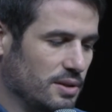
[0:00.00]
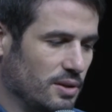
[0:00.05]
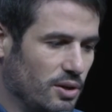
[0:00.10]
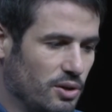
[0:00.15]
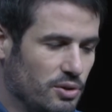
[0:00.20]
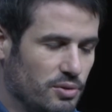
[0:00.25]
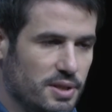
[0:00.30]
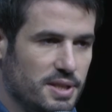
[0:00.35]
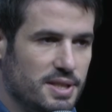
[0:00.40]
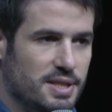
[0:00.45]

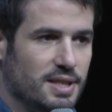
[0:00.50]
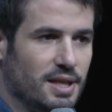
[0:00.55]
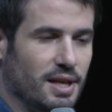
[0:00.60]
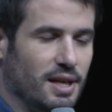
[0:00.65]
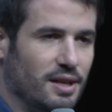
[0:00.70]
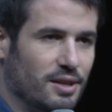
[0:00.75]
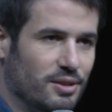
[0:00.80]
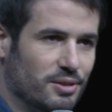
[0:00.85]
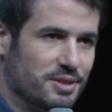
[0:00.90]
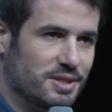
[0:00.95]
already
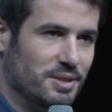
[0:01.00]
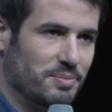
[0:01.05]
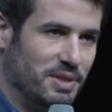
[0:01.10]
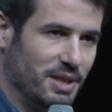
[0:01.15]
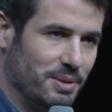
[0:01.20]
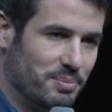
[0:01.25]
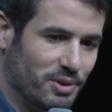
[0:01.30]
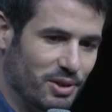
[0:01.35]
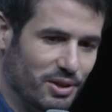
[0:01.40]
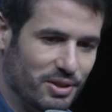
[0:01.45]
are a Deep
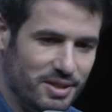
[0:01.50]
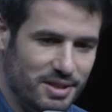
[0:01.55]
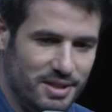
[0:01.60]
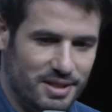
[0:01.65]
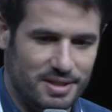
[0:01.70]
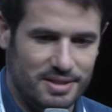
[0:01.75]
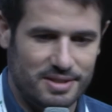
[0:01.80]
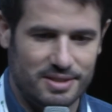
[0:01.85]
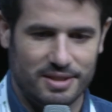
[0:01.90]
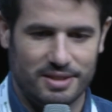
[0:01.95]
Tech
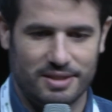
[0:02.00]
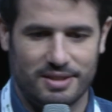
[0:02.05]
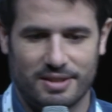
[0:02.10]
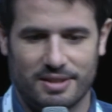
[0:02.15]
pioneers